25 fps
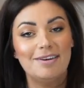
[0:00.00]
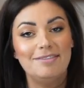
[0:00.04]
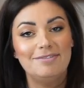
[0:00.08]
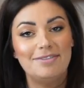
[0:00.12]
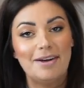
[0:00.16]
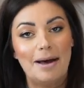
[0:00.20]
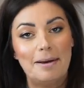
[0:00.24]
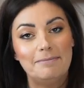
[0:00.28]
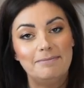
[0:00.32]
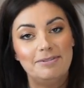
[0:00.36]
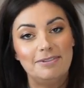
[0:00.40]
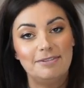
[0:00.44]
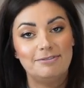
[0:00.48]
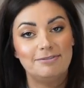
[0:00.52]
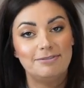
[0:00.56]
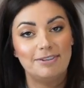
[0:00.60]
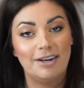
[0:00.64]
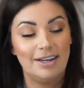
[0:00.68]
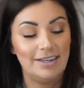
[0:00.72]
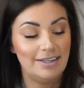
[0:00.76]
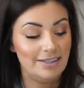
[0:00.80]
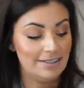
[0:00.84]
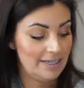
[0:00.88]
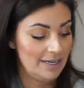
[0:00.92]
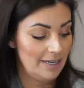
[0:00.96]
Fab Fit
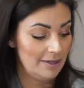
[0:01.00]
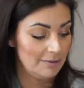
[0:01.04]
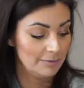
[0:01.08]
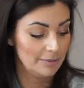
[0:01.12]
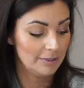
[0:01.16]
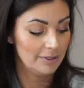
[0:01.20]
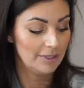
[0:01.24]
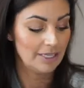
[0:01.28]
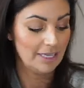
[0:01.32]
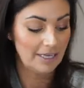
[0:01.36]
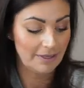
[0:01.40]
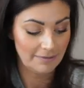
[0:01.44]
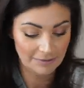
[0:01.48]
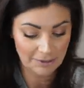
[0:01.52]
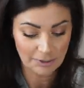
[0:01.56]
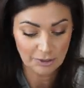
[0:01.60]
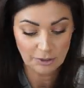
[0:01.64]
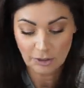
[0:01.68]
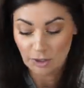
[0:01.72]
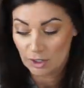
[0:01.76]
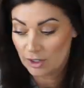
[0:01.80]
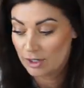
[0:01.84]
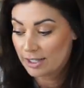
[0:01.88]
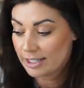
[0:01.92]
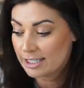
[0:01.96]
Fun. It really gives you
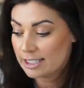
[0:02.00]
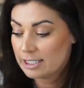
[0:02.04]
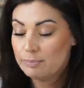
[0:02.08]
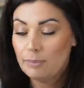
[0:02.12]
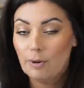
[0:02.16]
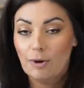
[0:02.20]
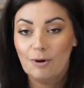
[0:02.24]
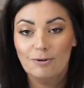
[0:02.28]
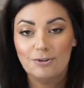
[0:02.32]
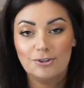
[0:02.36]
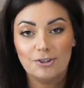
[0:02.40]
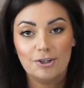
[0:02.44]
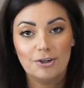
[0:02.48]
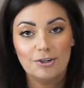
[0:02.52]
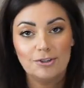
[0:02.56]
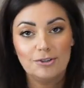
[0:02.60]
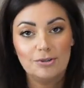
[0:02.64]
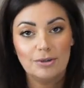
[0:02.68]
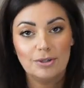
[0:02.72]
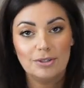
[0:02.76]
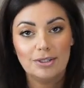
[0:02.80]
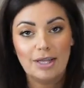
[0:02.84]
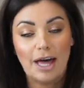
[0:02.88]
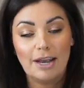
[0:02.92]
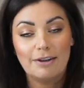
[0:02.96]
good exposure to a
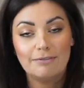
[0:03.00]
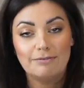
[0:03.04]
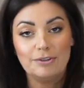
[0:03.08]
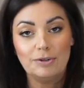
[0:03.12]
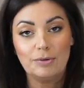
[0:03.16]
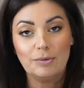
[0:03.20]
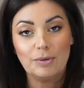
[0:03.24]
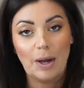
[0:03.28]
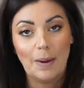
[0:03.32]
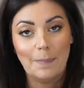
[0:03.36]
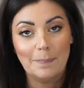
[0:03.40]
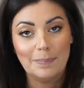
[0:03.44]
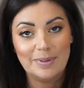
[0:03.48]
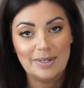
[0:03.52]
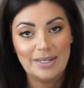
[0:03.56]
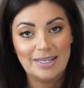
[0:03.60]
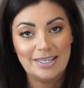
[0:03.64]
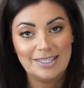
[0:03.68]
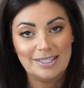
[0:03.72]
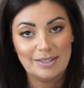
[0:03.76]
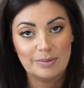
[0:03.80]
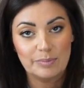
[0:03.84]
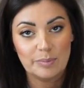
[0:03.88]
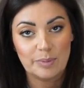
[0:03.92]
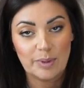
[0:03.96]
lot of new companies
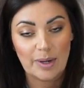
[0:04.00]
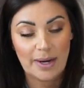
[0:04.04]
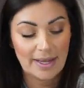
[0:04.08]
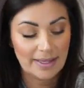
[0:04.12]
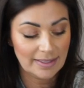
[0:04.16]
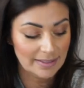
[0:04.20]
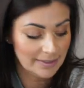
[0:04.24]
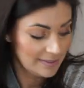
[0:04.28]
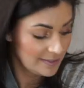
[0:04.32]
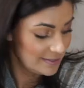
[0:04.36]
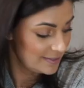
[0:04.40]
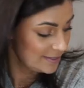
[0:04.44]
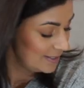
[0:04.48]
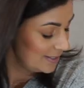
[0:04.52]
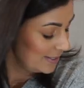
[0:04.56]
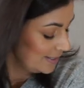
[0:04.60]
and brands.